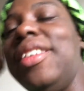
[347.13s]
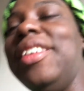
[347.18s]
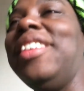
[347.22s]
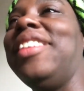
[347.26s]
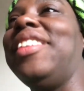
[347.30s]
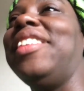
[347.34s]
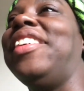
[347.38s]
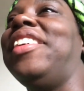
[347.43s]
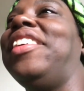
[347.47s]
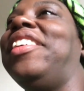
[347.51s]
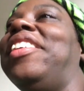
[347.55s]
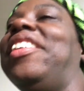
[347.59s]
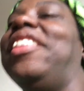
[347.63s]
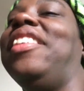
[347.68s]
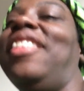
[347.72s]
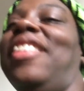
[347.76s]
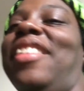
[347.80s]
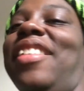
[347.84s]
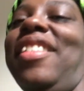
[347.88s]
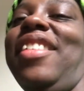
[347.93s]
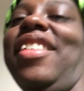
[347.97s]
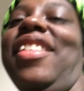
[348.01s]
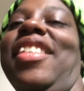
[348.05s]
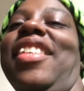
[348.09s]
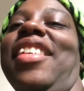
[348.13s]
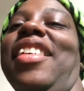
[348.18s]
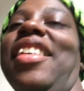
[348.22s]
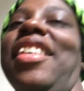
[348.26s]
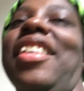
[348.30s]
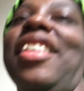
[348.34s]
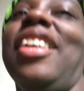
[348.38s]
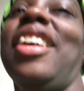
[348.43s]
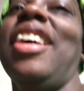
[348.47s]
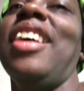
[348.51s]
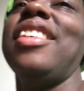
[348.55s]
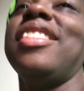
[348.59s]

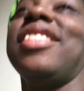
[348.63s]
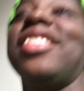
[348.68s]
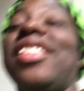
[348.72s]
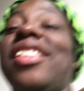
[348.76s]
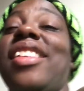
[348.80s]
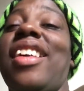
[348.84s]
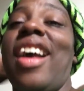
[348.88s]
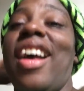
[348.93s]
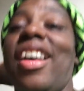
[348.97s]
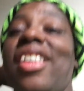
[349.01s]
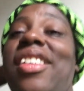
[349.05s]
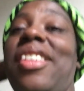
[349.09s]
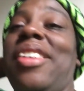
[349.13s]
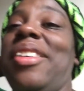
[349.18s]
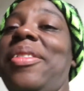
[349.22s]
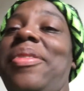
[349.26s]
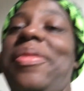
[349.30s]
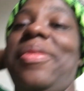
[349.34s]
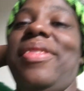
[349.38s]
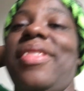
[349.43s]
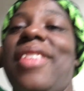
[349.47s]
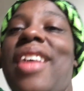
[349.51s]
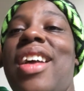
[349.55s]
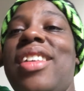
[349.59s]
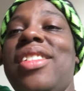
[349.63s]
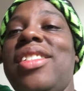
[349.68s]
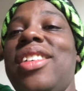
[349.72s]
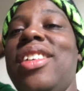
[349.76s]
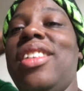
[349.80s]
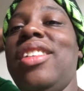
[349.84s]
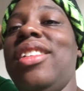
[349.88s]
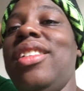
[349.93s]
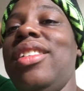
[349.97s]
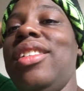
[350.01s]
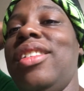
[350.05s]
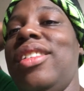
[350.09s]
I just got up. I took
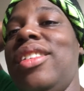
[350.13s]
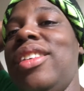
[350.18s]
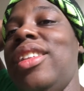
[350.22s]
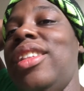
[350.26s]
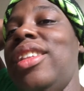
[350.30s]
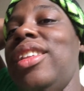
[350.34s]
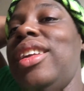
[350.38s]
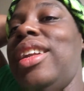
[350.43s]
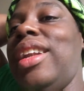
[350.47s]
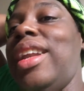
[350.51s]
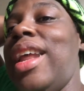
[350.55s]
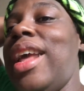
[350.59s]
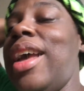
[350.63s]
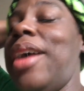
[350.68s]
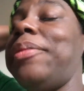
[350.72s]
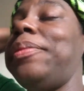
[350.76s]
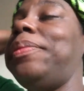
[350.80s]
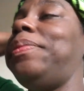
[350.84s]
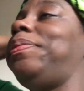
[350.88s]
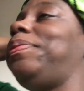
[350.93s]
a good little nap.